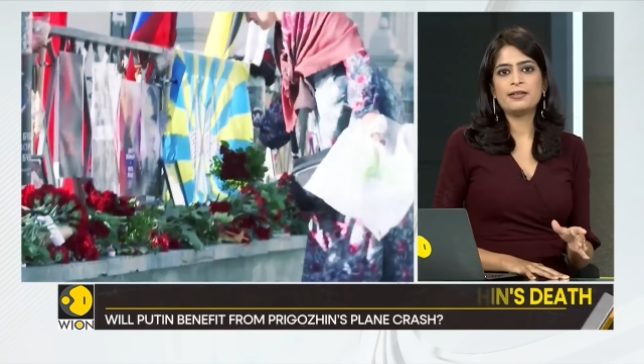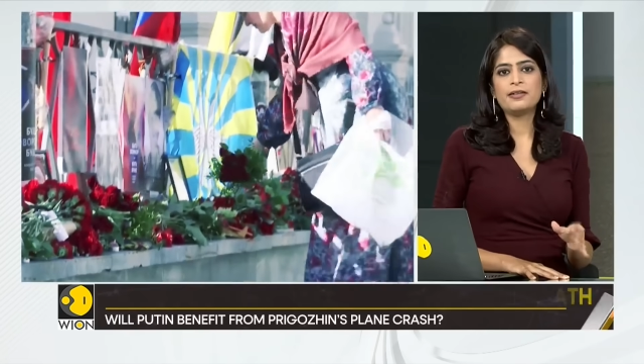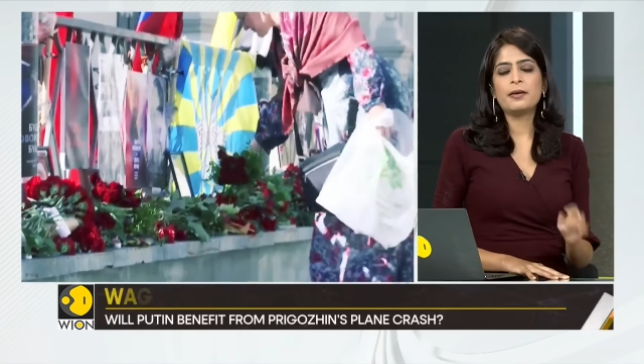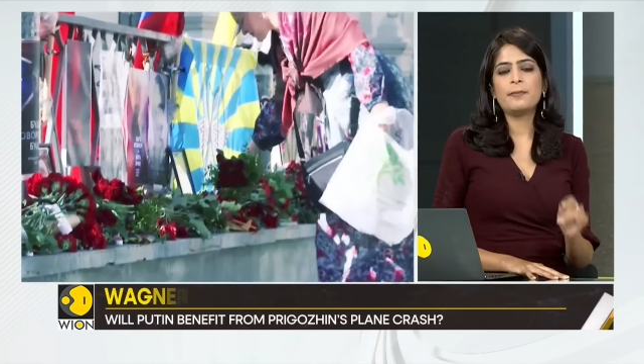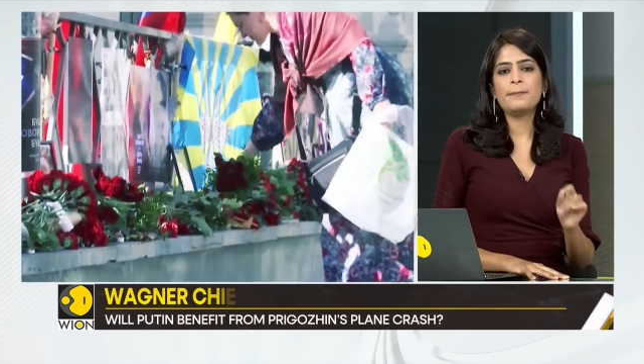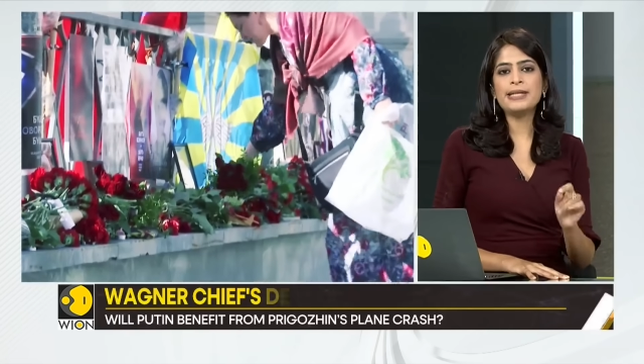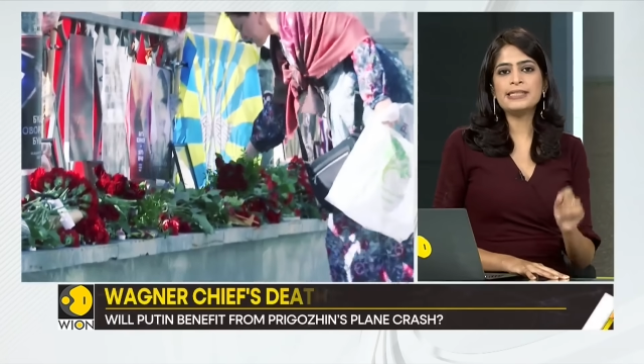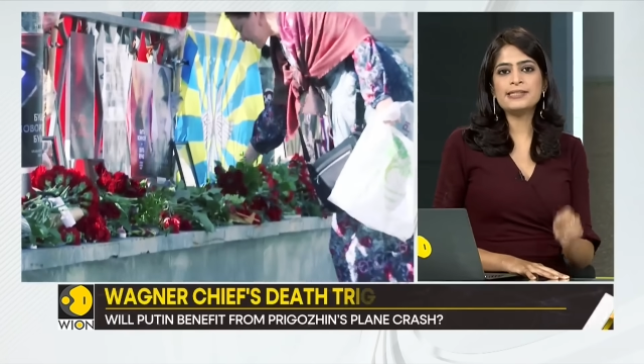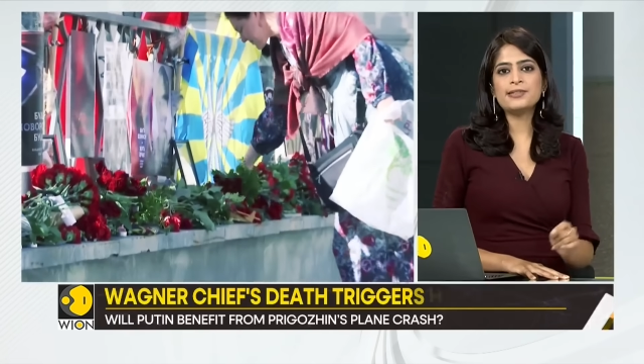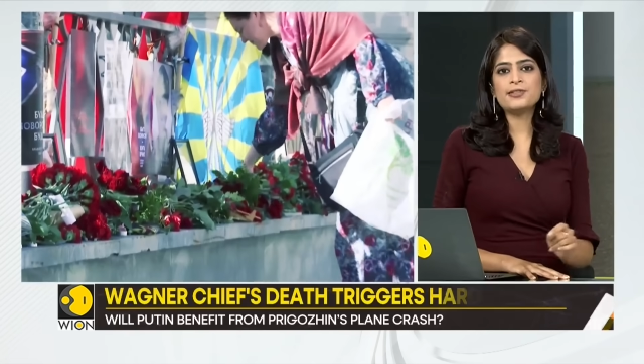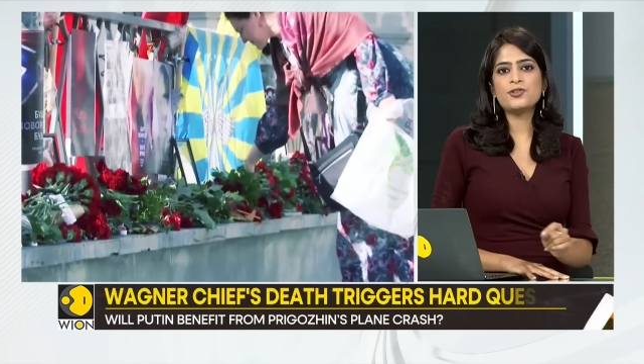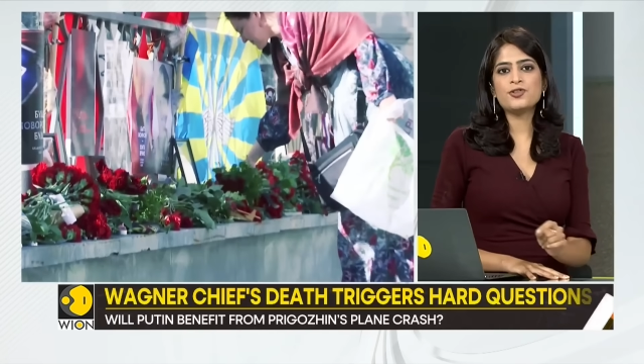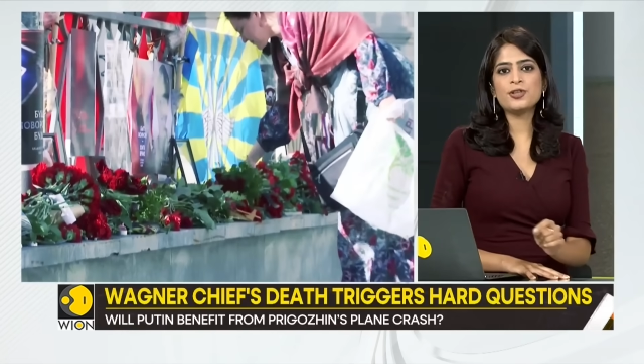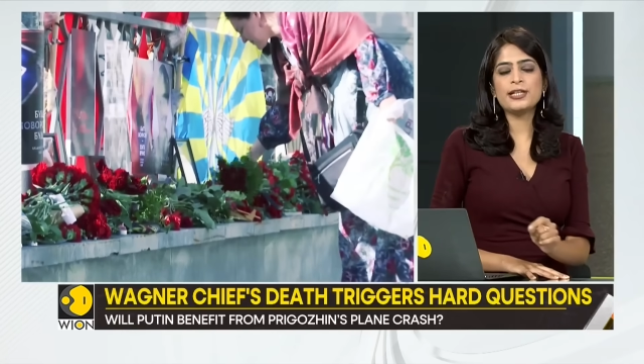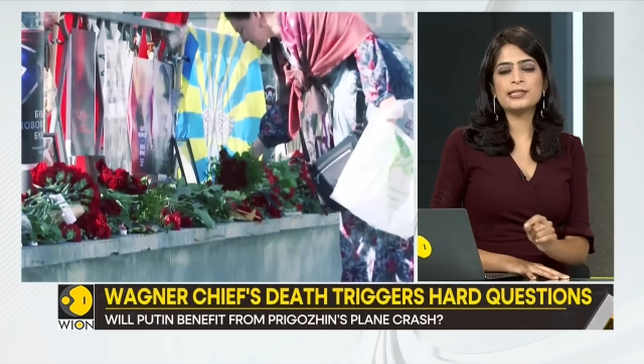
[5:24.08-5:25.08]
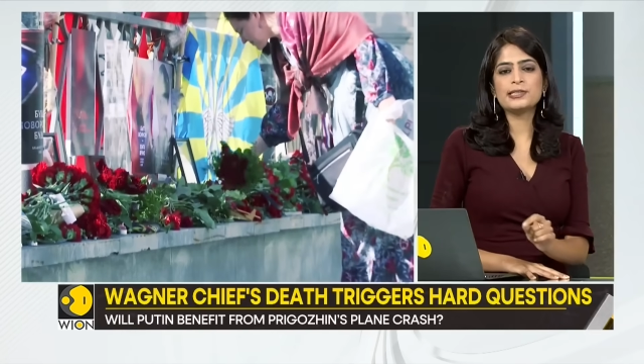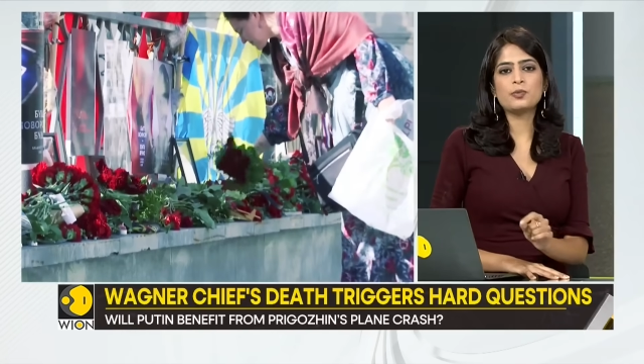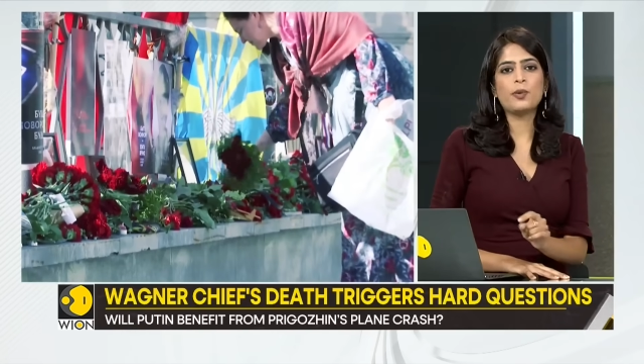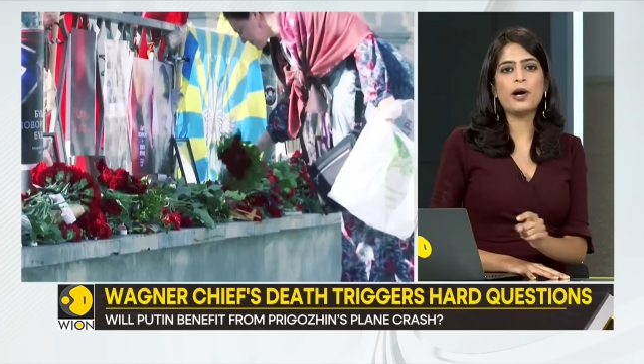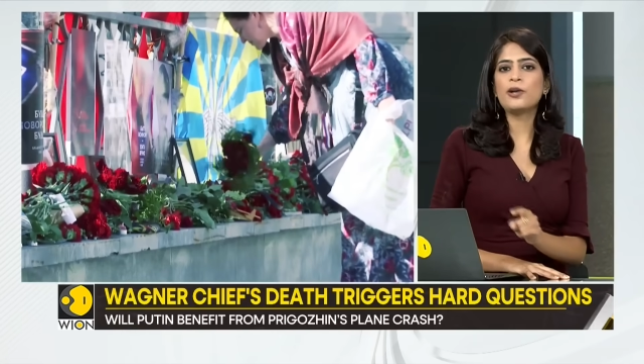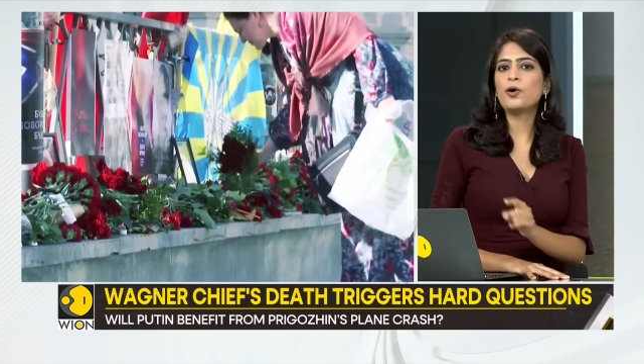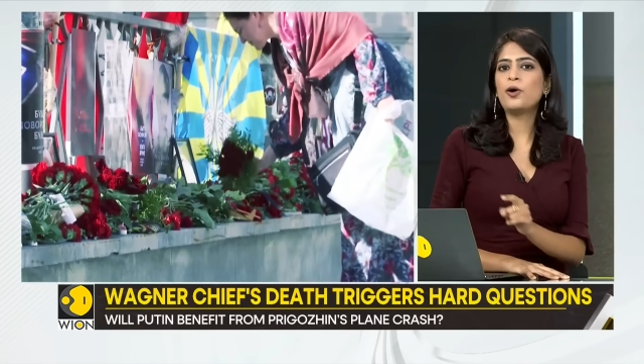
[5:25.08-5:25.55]
the message is
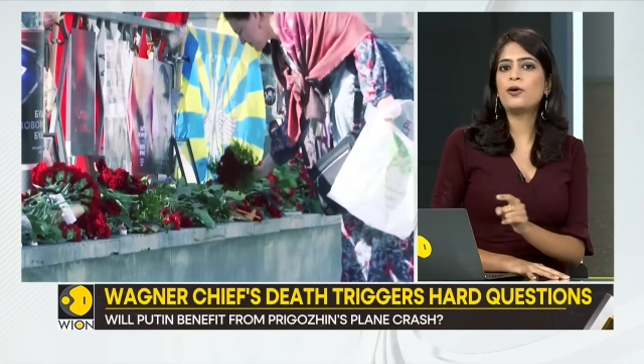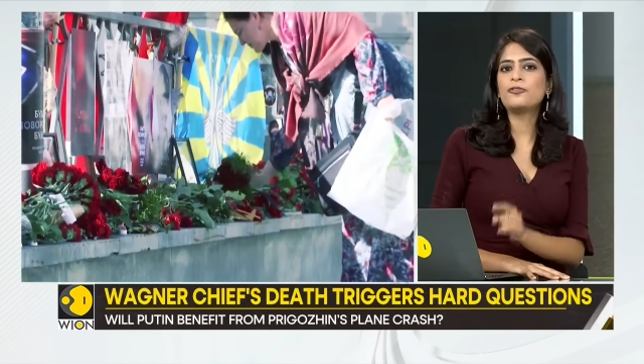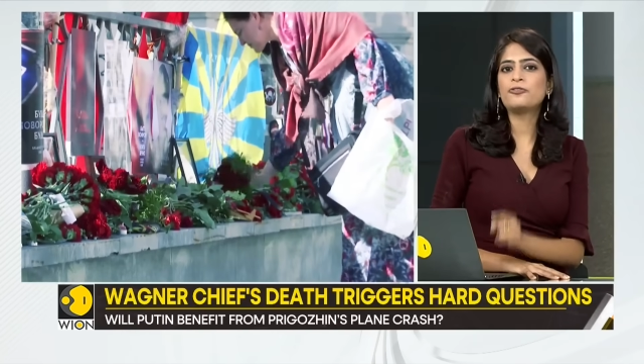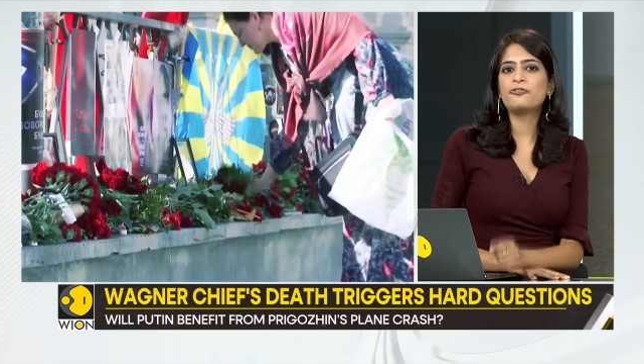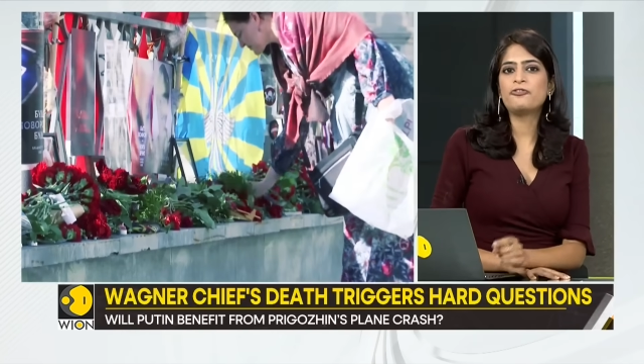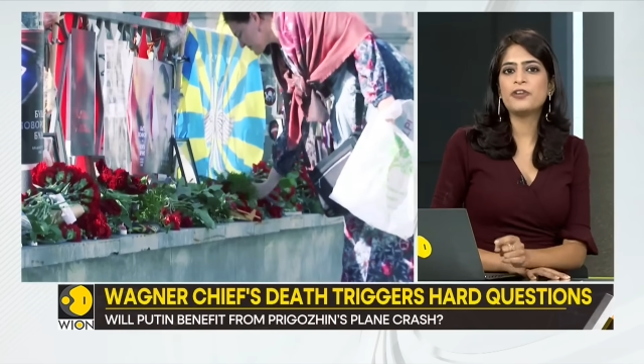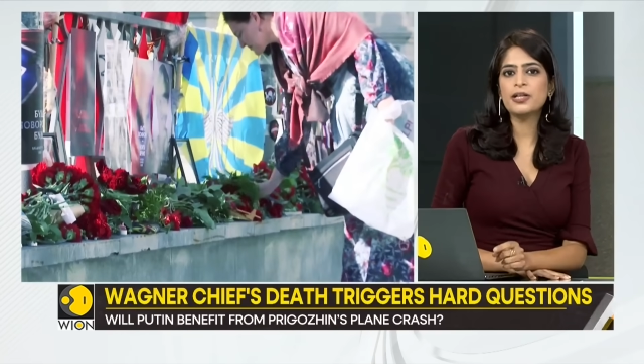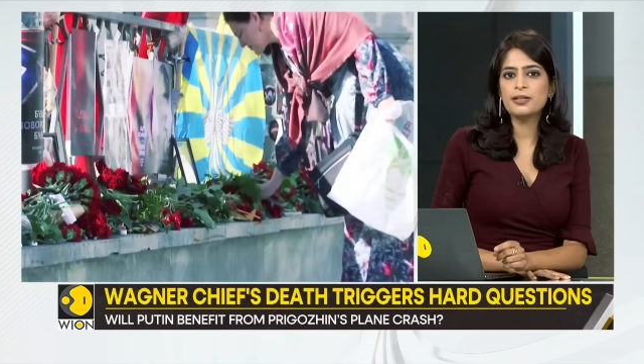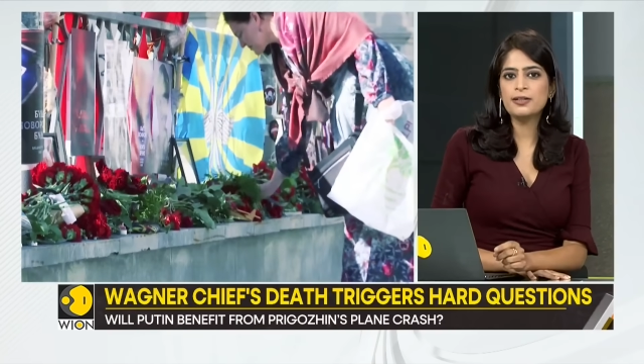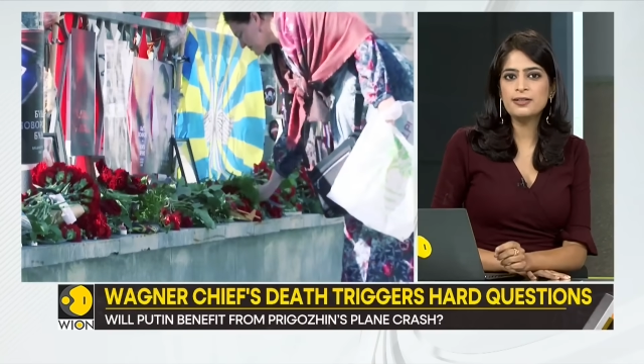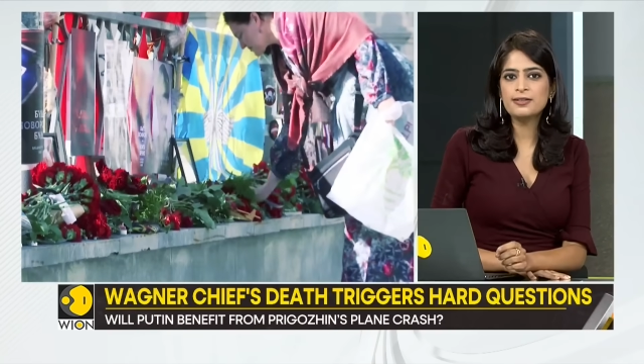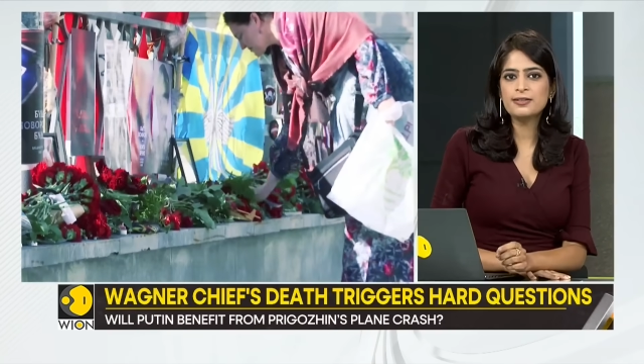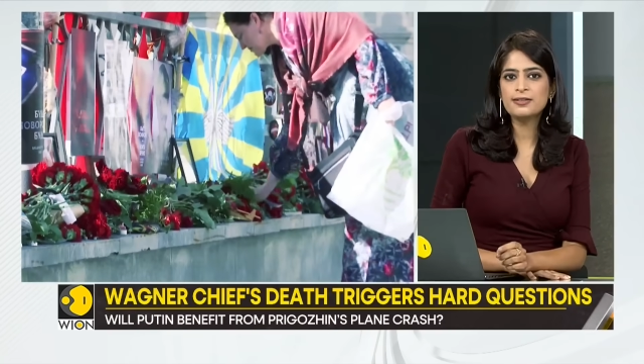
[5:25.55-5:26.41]
one of fear,